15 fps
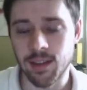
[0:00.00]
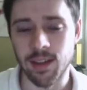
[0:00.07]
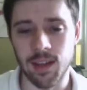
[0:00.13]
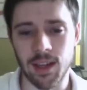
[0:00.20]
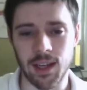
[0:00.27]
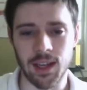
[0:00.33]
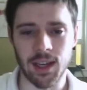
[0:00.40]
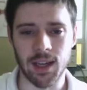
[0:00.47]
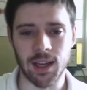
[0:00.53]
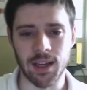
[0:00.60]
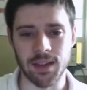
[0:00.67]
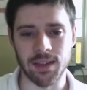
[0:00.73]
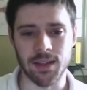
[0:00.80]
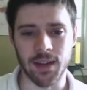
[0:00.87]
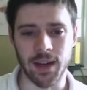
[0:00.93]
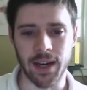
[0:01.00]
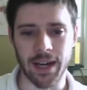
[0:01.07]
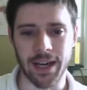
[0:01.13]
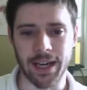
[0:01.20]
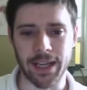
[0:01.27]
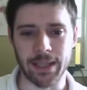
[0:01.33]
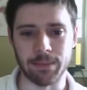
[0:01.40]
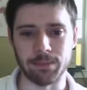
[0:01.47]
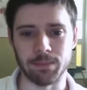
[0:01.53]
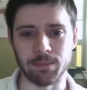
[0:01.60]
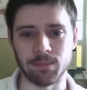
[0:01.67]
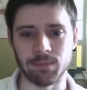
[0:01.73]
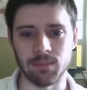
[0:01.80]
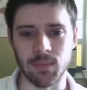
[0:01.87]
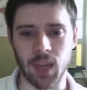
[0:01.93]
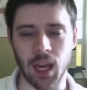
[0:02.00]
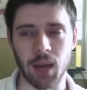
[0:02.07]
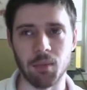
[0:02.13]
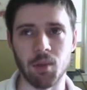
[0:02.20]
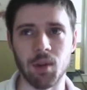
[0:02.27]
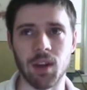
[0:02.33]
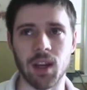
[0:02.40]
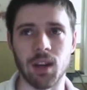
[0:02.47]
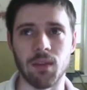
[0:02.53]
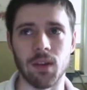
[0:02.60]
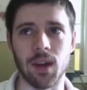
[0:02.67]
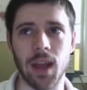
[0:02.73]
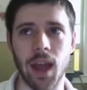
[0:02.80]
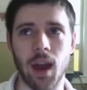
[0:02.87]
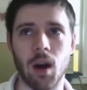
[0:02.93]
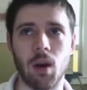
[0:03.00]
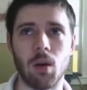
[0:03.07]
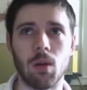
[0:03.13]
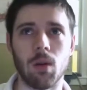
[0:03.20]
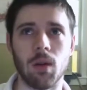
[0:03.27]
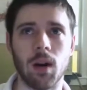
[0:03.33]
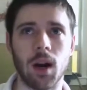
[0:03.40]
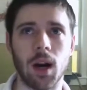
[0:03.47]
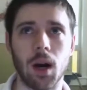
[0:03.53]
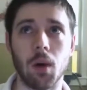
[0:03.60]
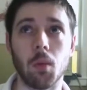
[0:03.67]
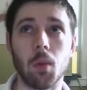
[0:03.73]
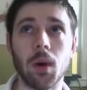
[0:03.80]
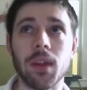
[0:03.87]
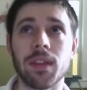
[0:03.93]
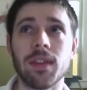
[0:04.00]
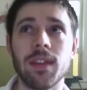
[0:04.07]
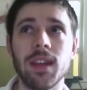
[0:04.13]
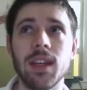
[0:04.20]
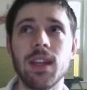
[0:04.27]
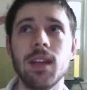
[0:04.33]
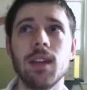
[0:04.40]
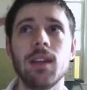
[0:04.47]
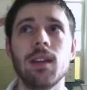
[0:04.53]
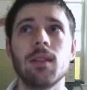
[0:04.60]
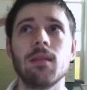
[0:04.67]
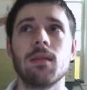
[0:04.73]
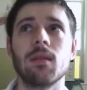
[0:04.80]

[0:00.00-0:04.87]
and I'm going to cover now what the